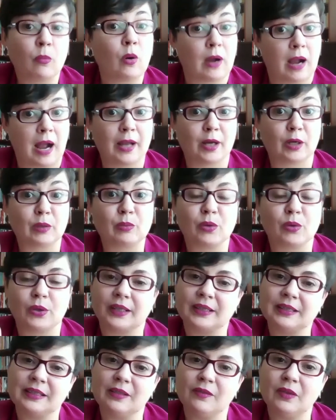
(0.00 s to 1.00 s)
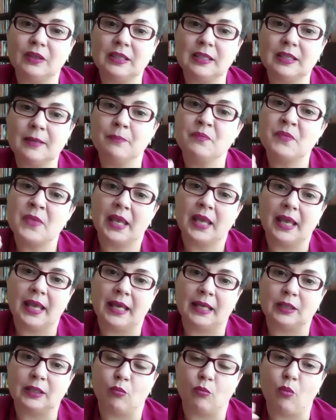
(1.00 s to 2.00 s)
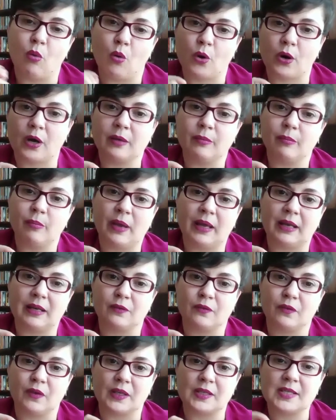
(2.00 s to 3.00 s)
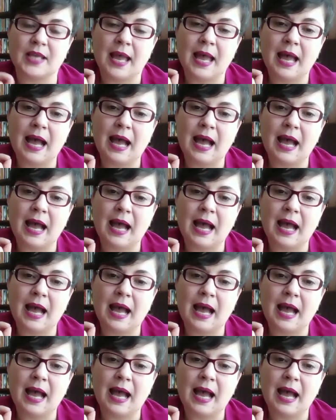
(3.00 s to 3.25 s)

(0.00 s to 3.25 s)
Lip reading: higher productivity and more benefits?